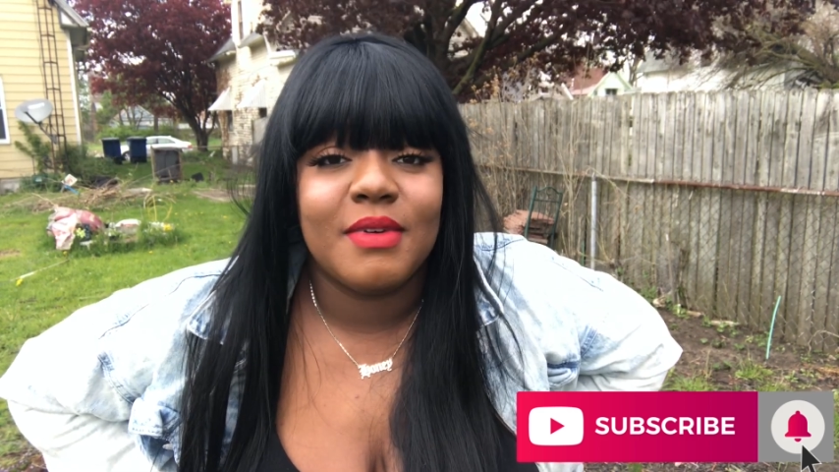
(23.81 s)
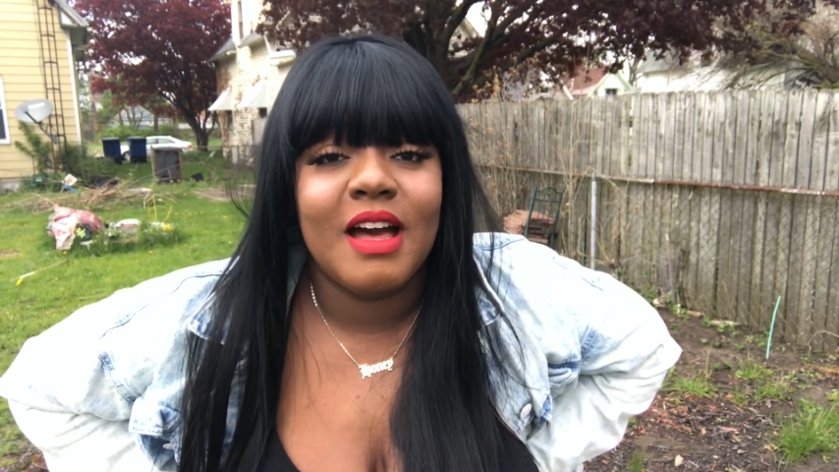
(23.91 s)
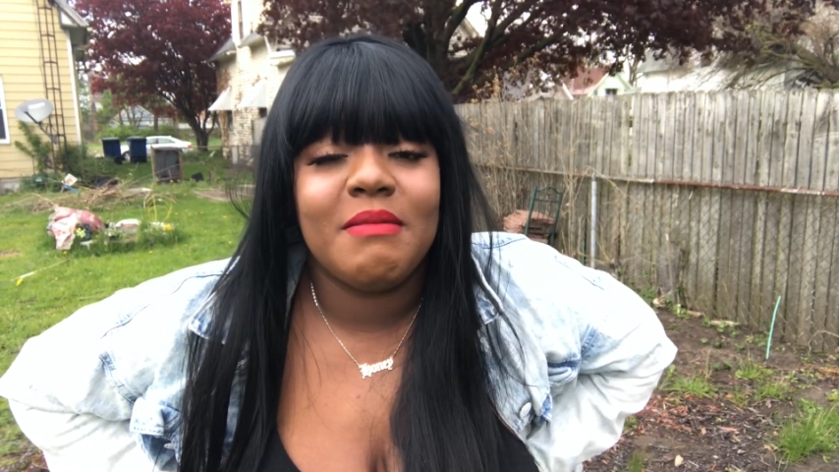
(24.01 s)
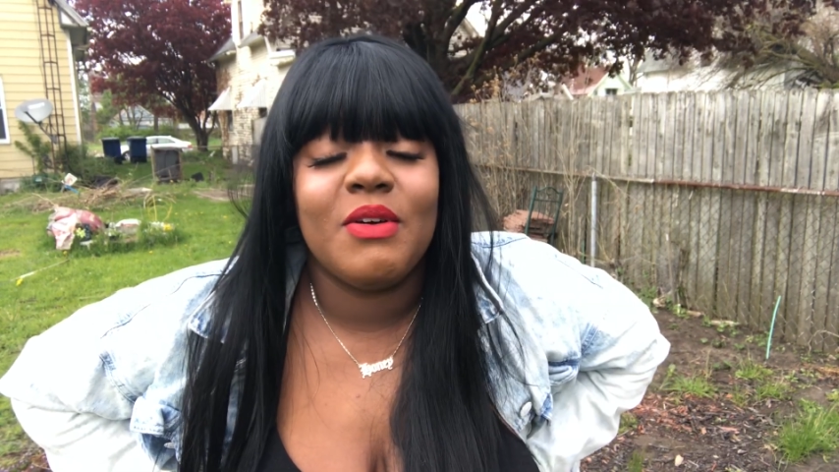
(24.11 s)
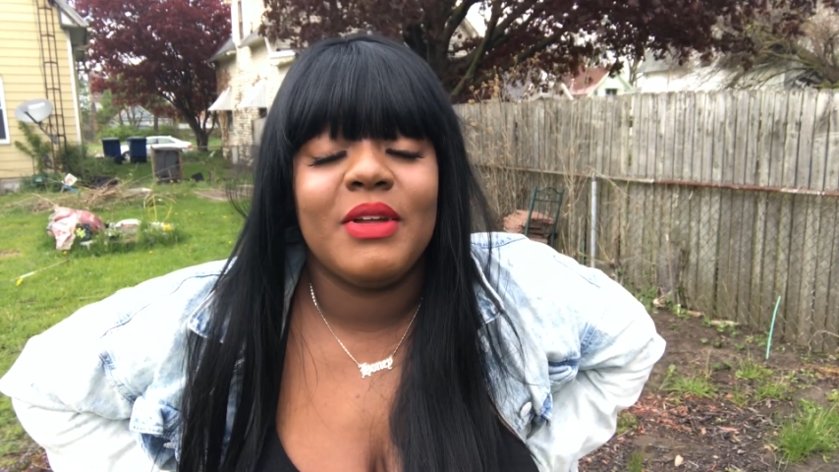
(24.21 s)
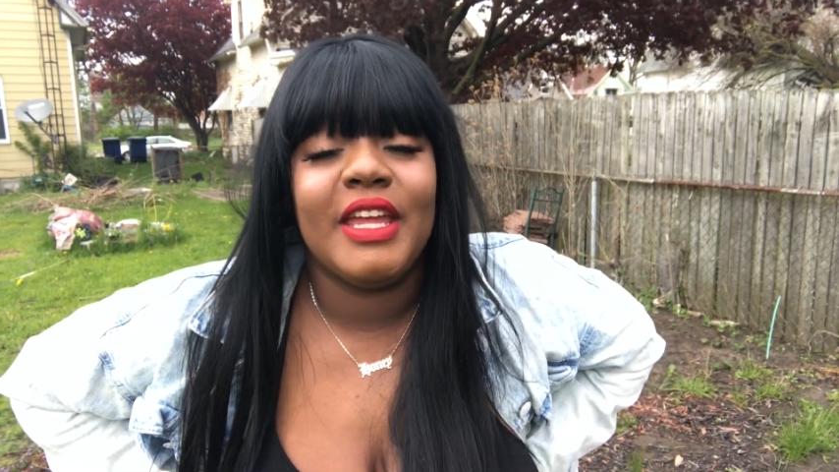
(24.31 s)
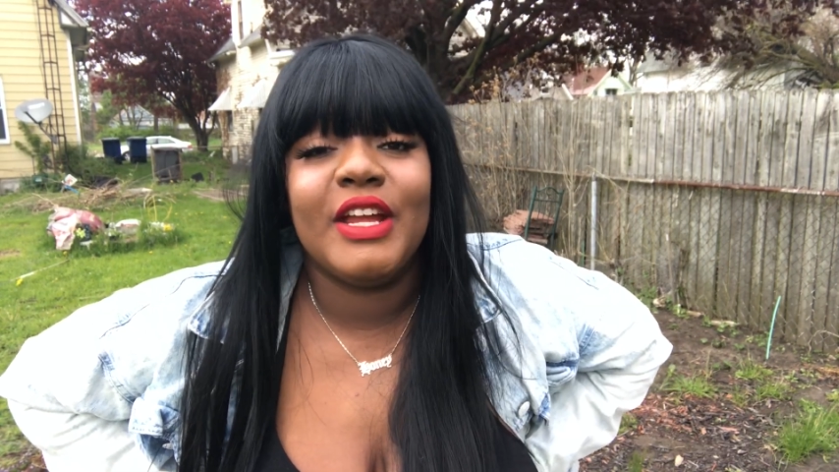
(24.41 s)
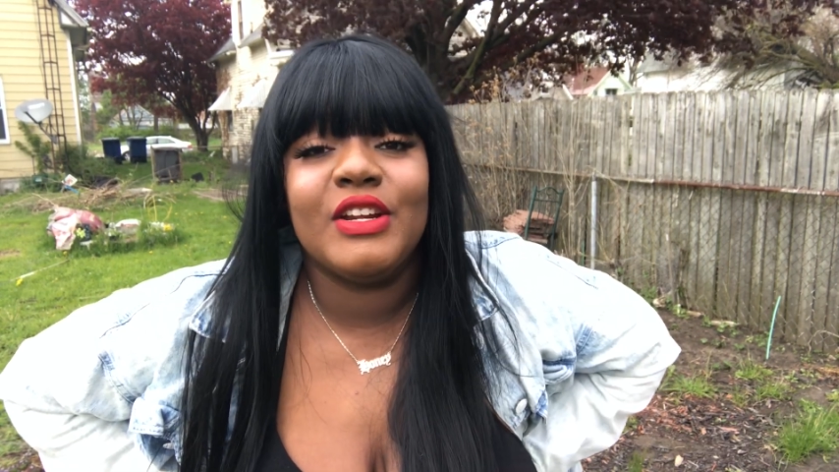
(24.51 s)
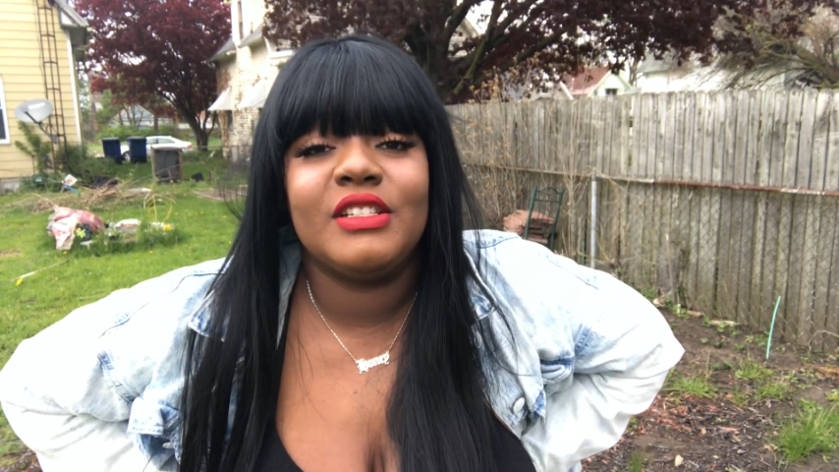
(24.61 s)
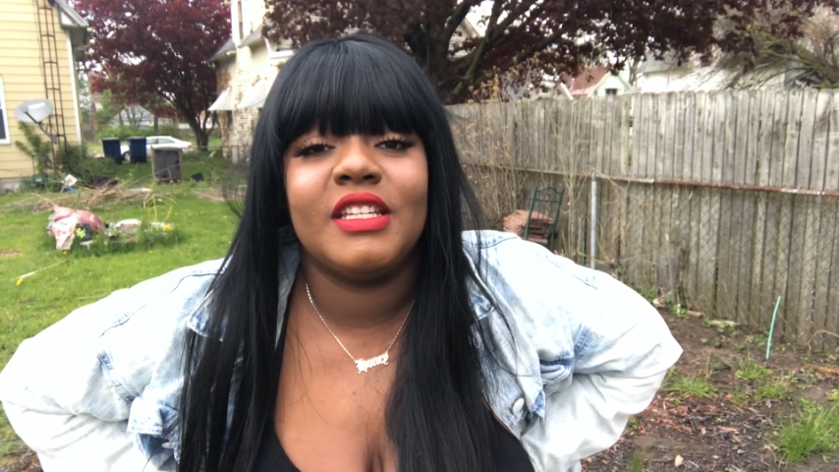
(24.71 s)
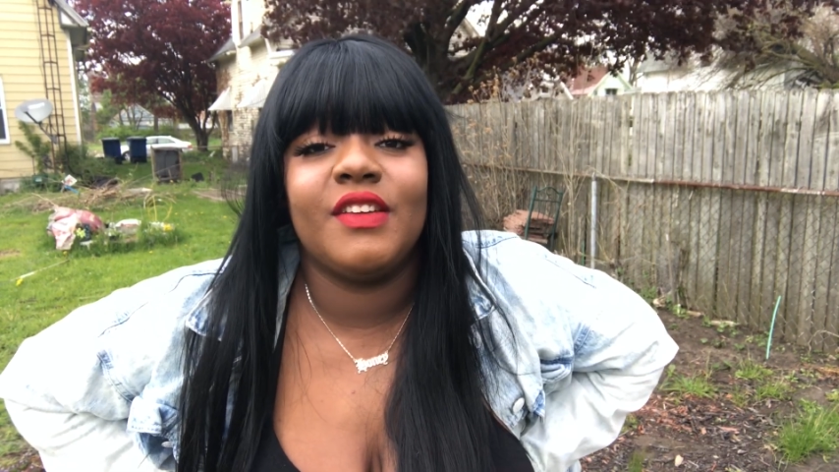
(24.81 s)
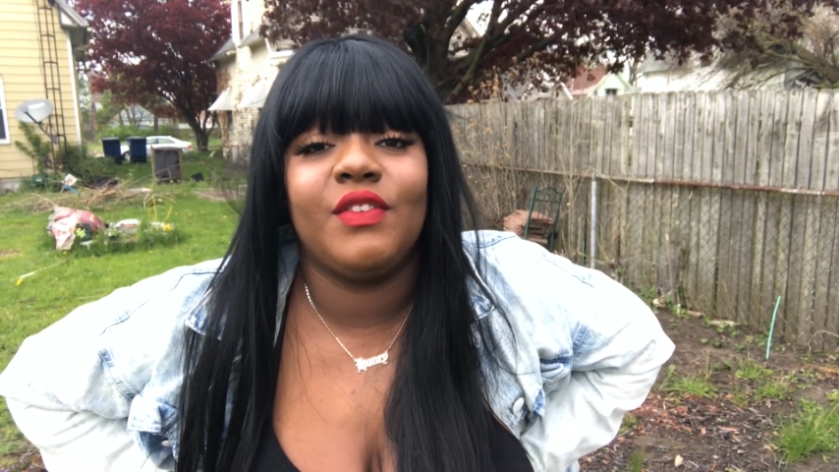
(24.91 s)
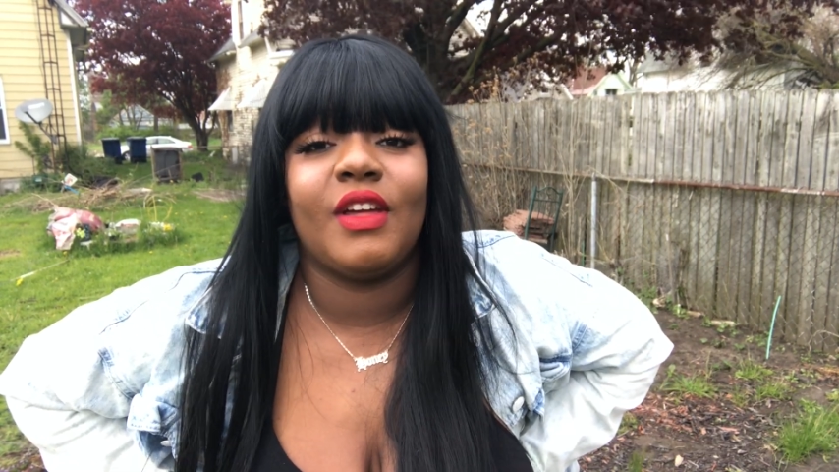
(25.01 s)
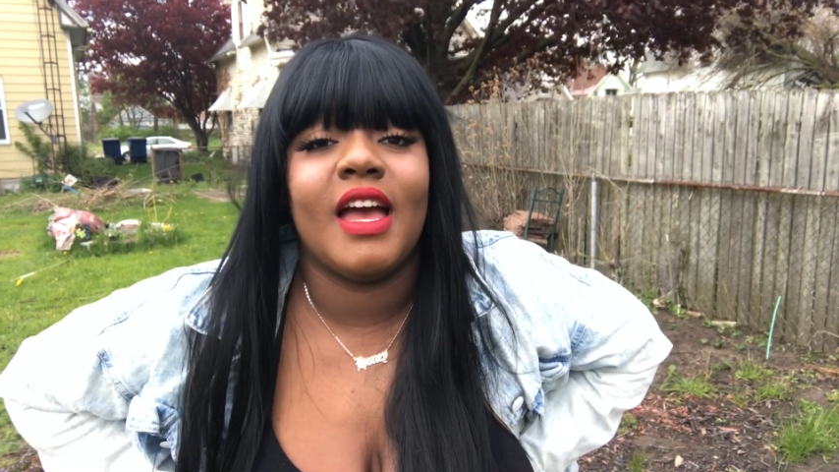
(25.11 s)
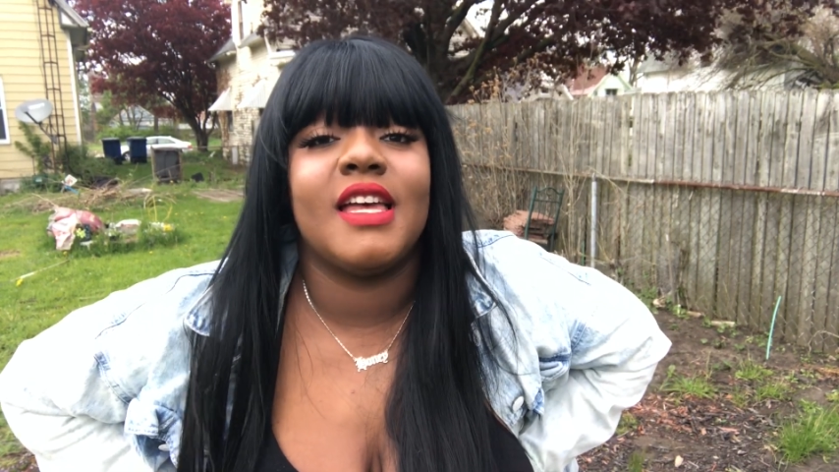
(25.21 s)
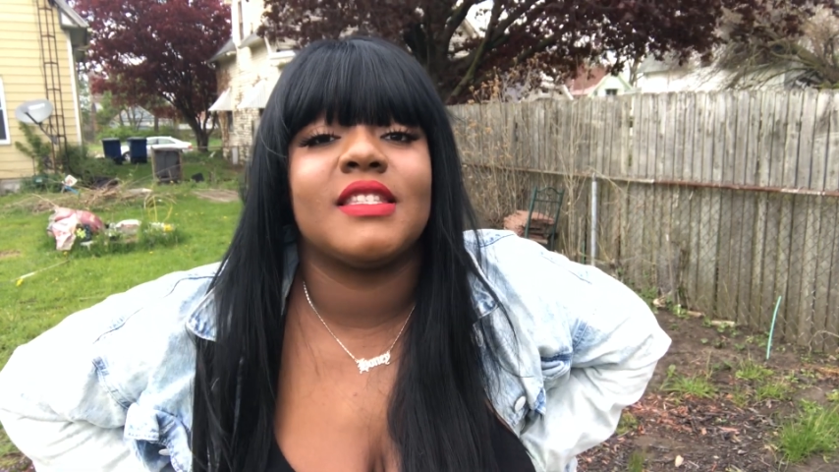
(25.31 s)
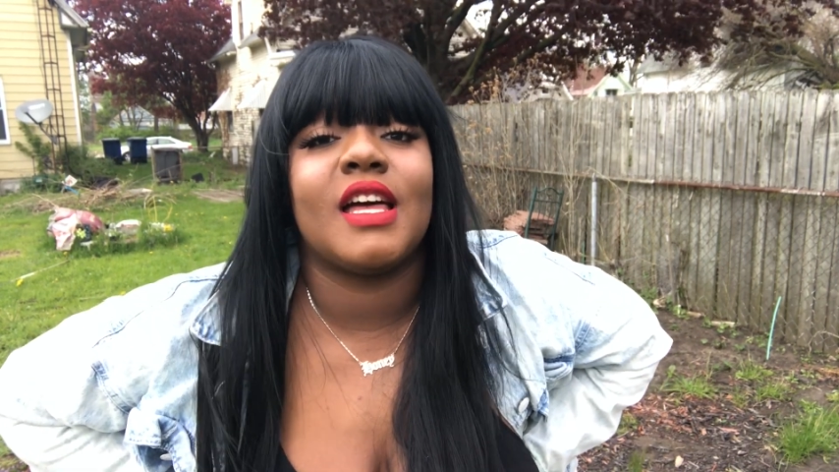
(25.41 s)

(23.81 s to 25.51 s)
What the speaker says: coming on here to give you guys